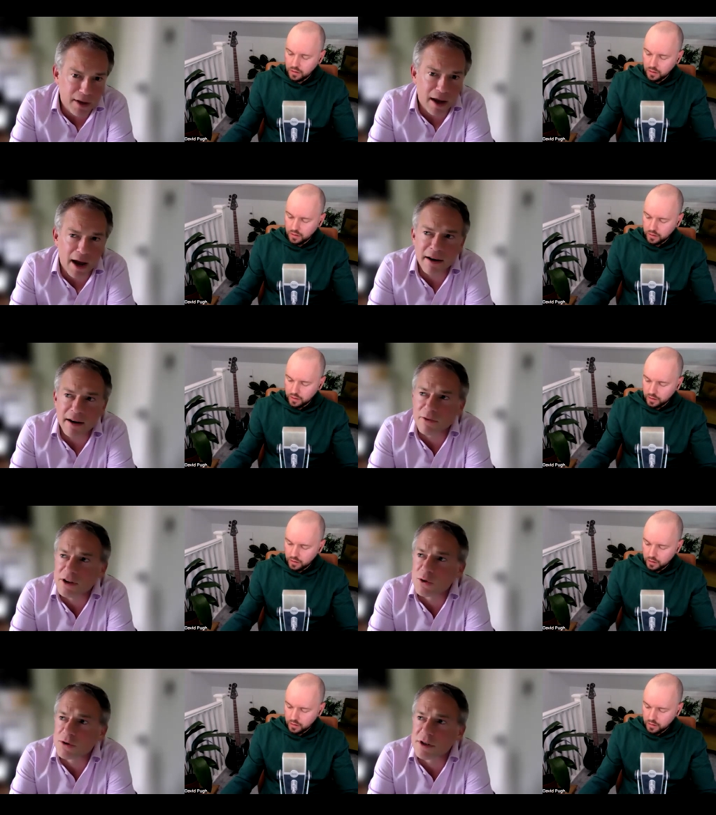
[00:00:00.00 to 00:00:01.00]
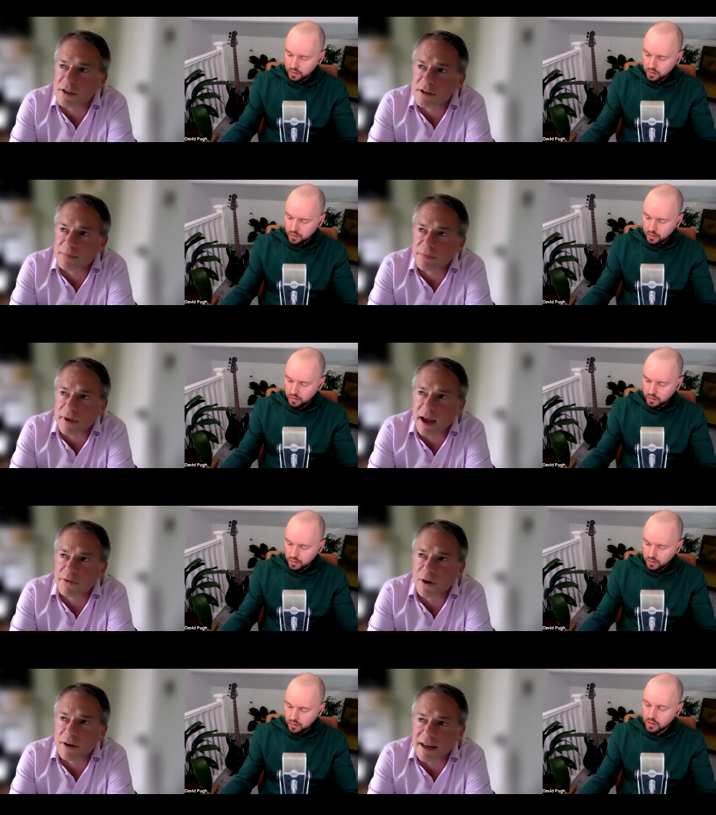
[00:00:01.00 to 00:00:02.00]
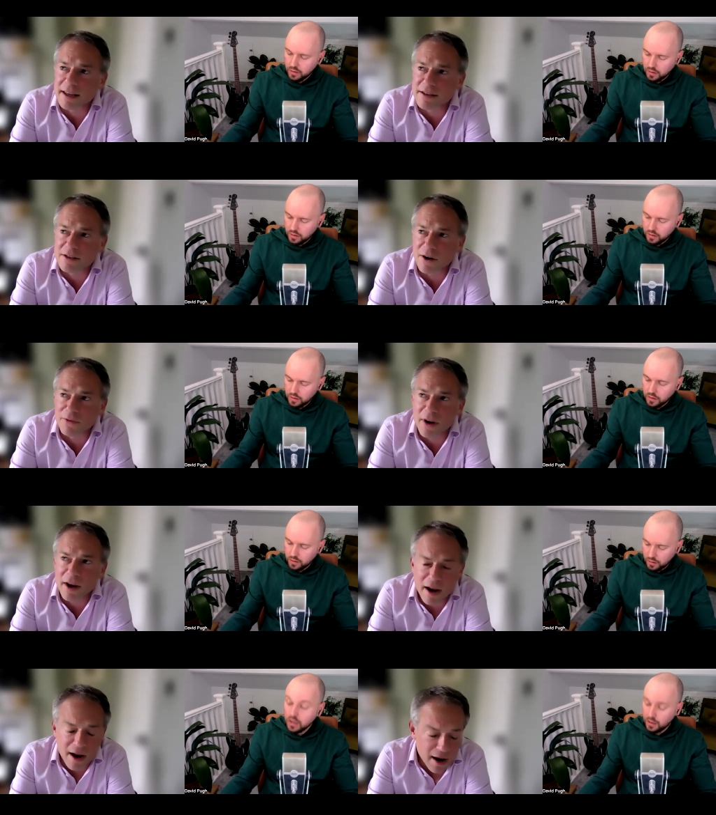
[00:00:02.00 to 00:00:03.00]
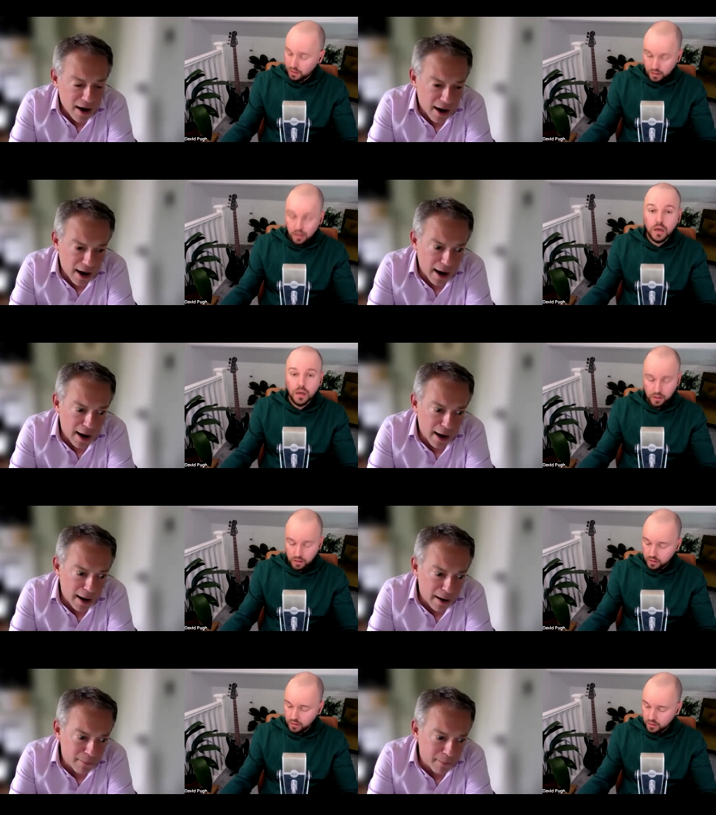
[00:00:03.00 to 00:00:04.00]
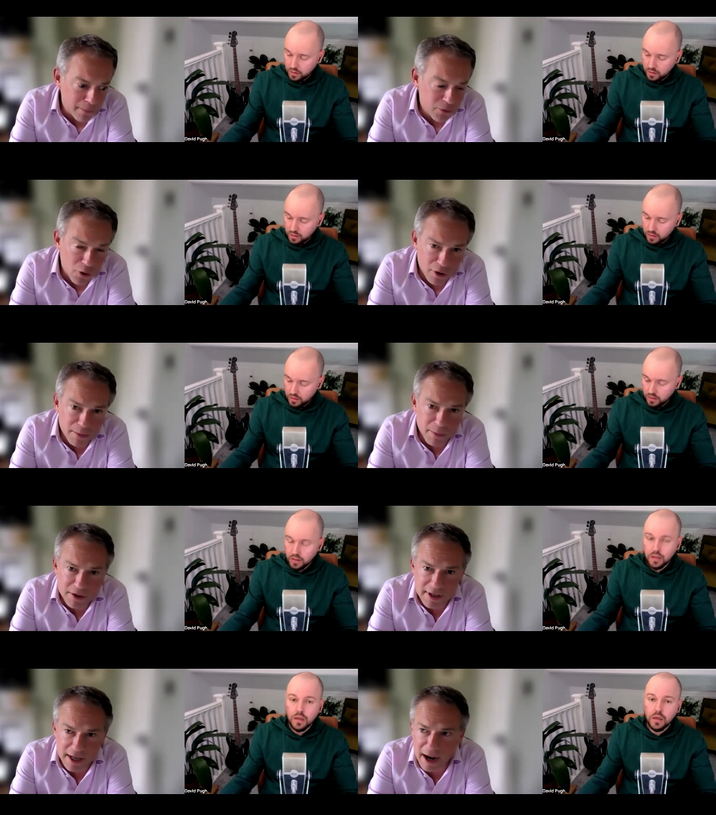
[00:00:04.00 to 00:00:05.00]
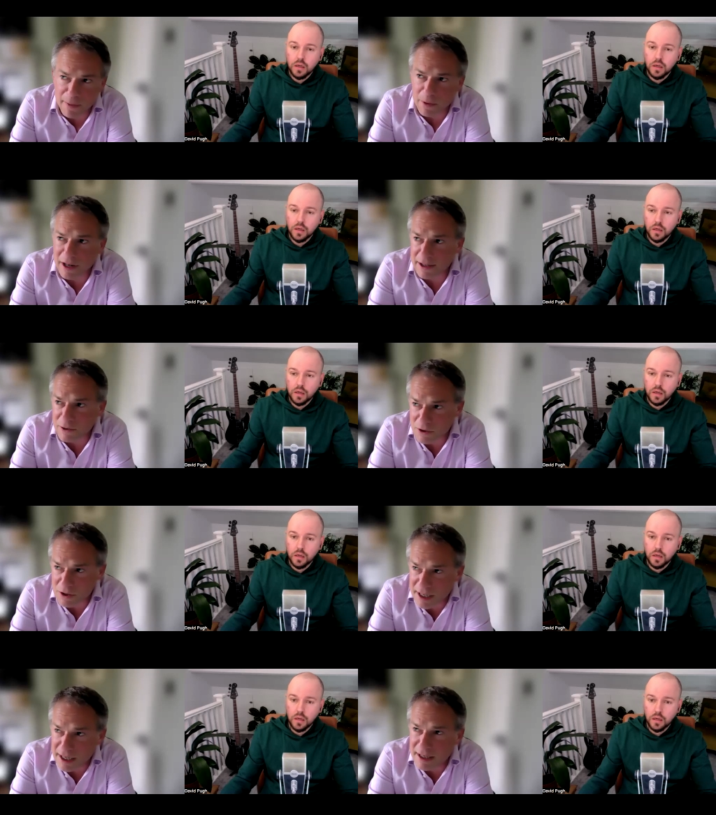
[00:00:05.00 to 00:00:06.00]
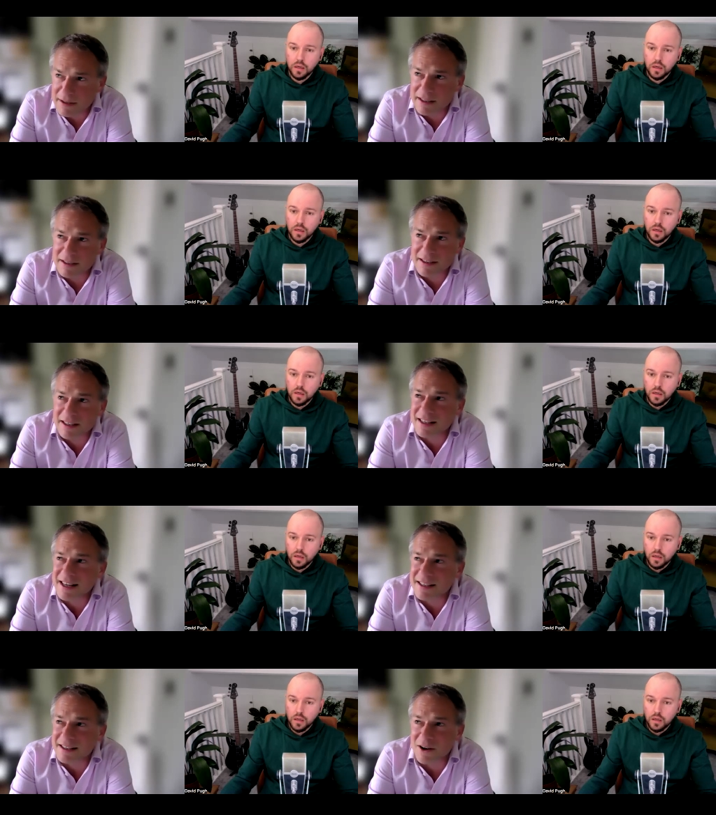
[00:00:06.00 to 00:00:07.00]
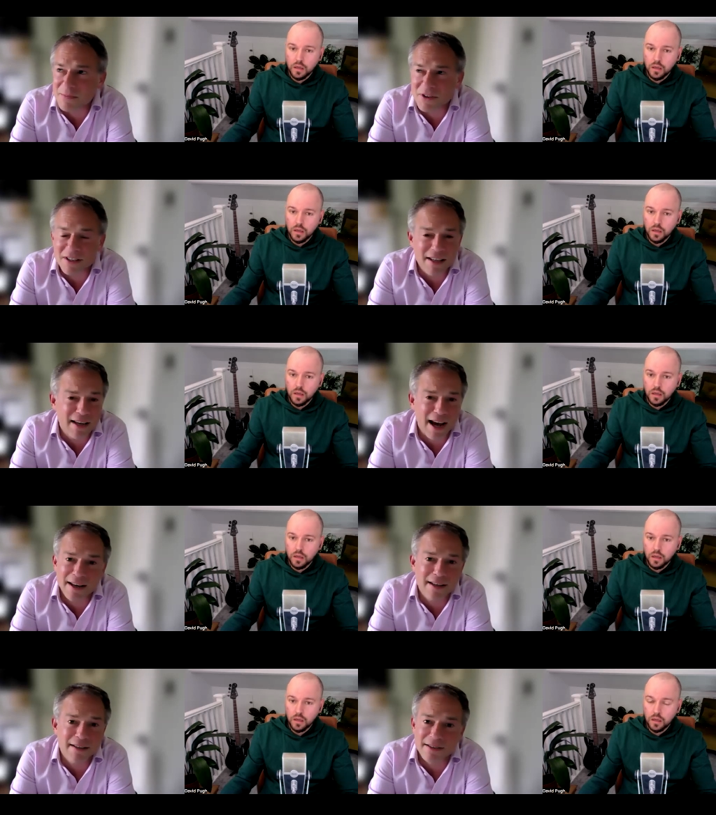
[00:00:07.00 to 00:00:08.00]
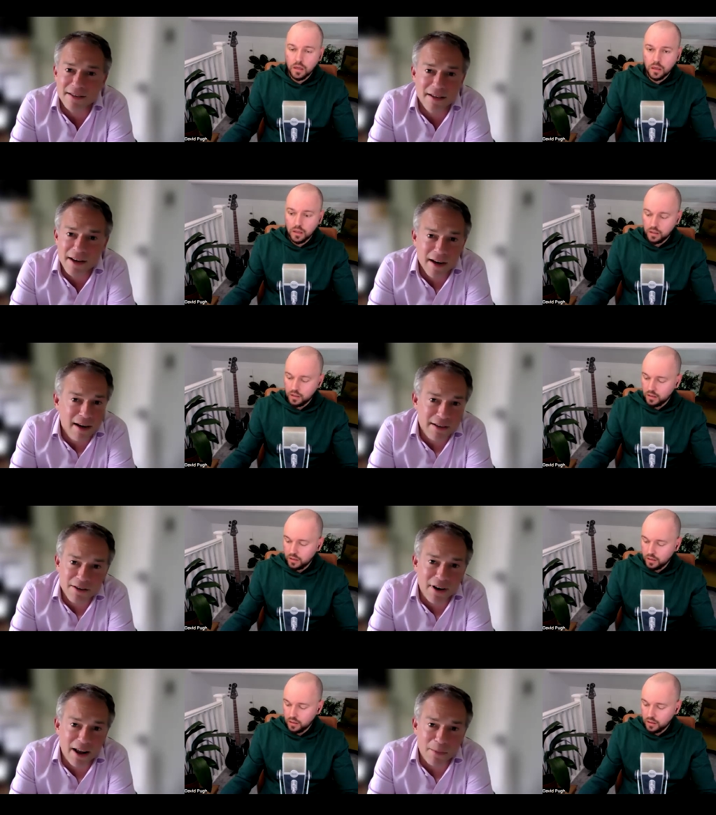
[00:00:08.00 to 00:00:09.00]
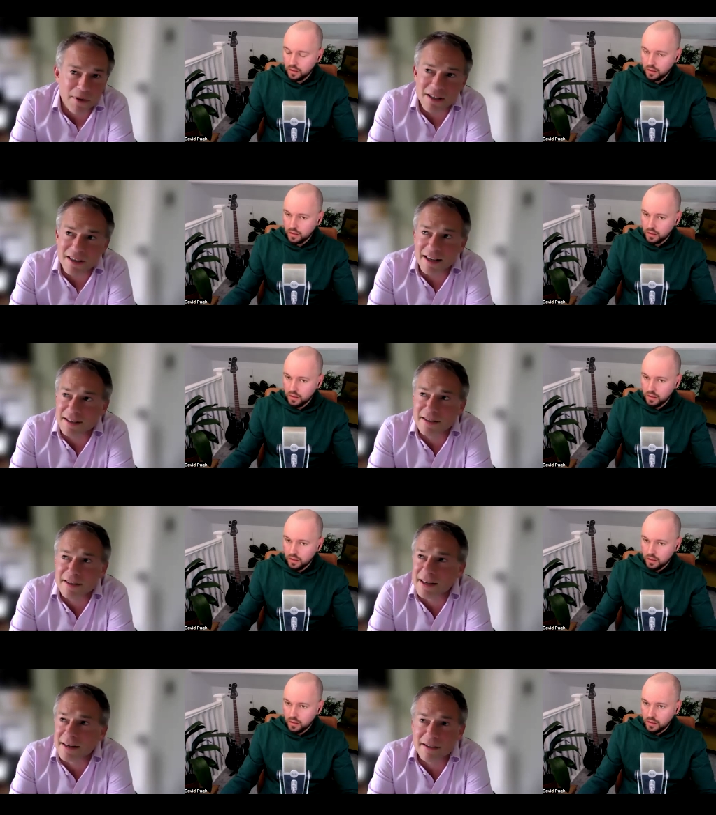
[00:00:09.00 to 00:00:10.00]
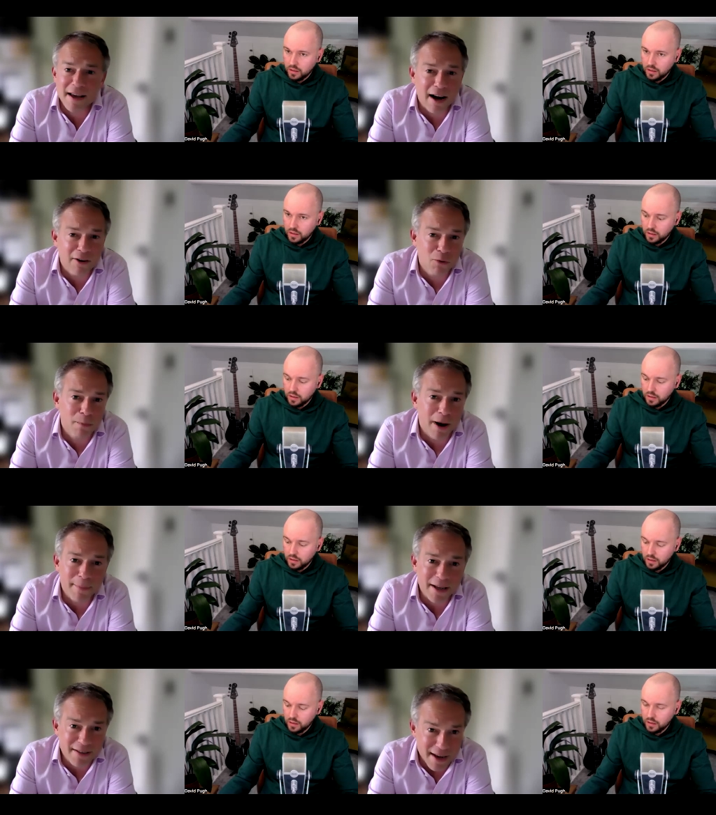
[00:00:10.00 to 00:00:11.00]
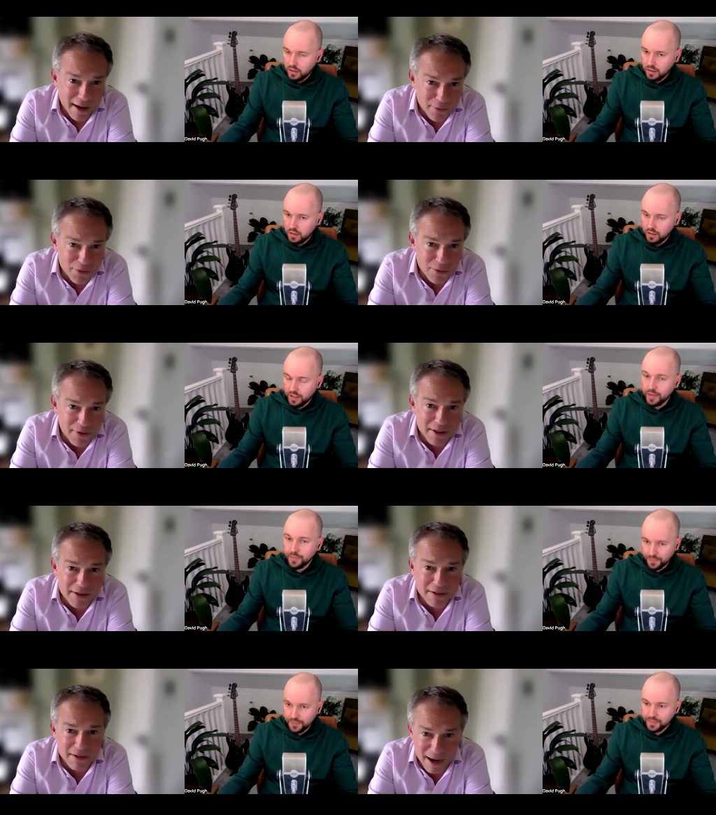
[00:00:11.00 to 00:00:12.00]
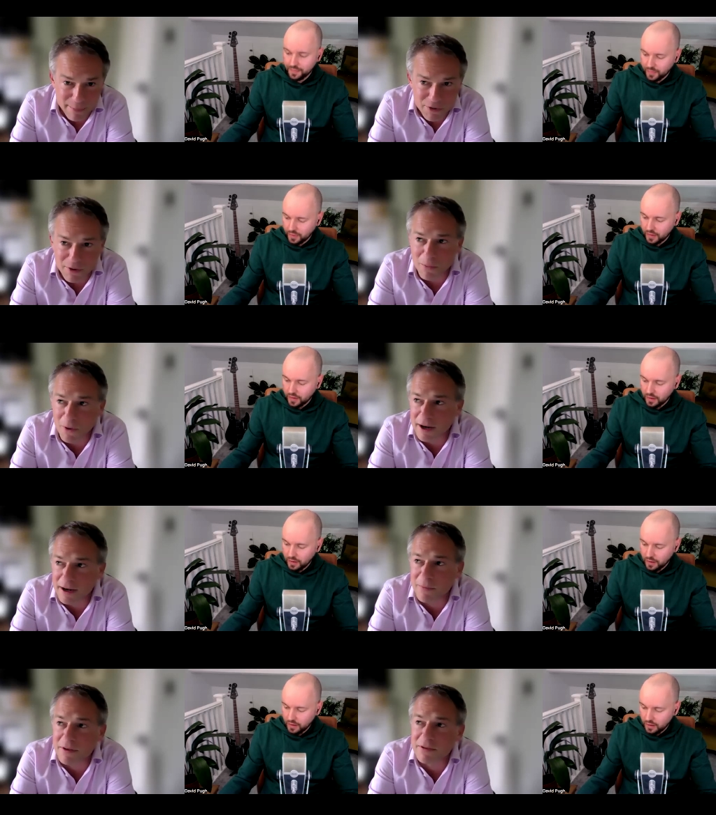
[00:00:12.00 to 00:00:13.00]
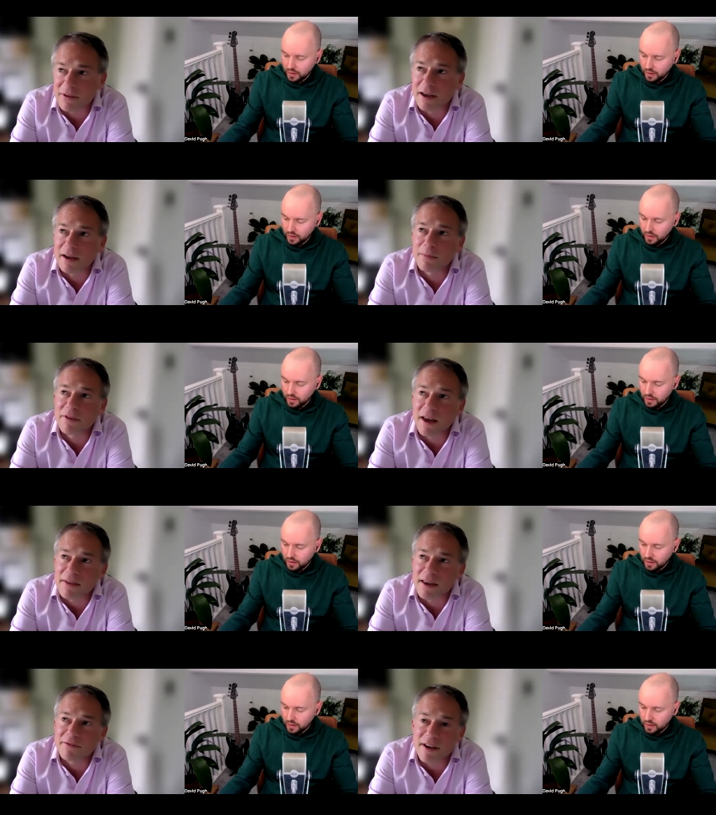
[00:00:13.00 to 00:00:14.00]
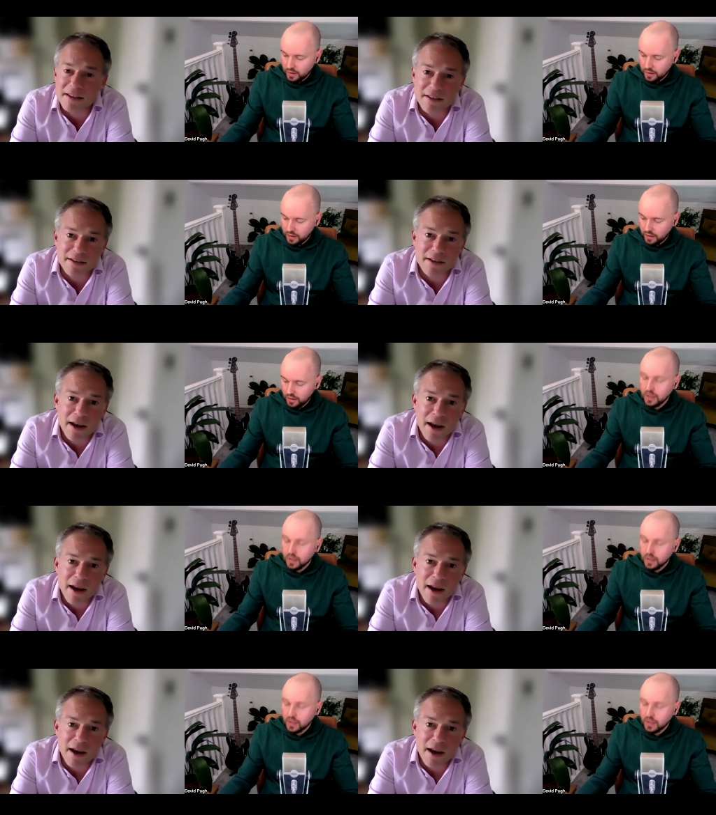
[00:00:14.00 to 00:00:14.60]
Speaker 1: uh, under resources, I've got a list of um, documents that I would like to see. This this list is obviously I didn't develop this list in a dark room by myself, so this comes from working with uh, with other investors.